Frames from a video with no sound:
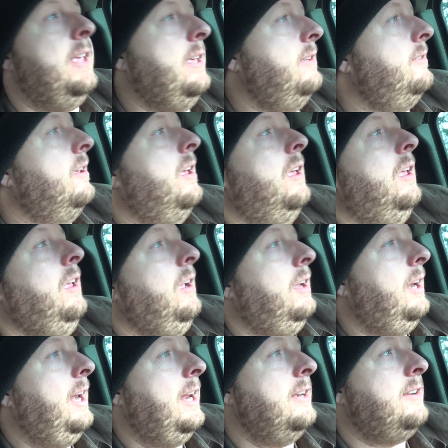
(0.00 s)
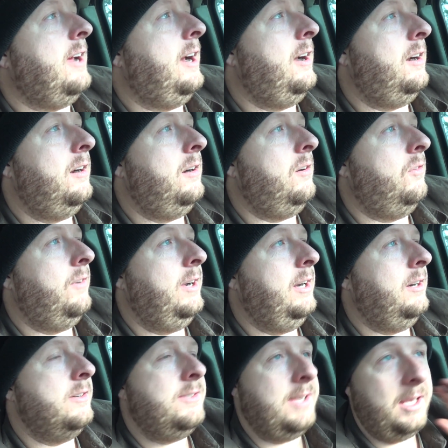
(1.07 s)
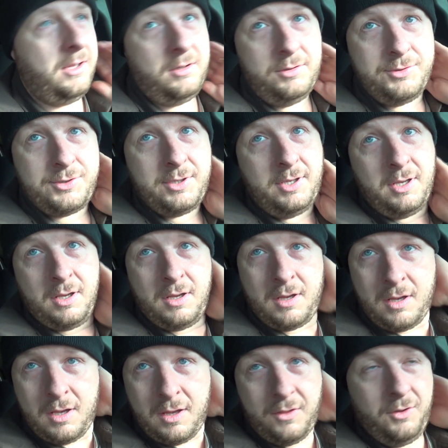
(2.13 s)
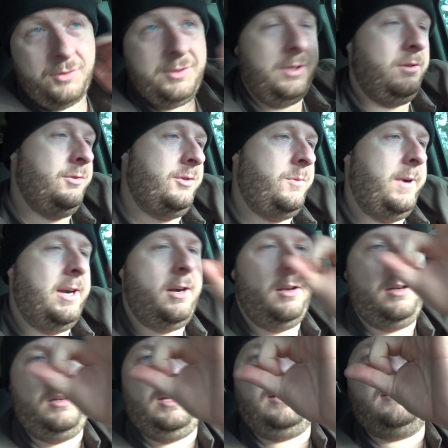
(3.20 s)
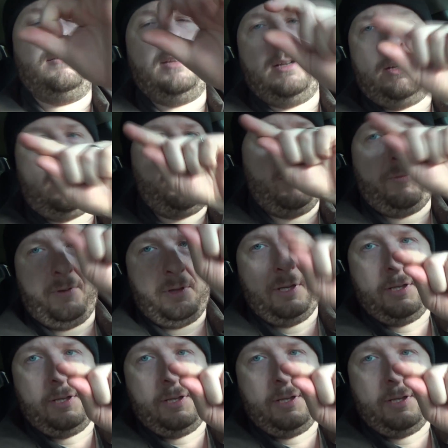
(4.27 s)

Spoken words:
is, Canadian Tire over here sells those little square, look, perfectly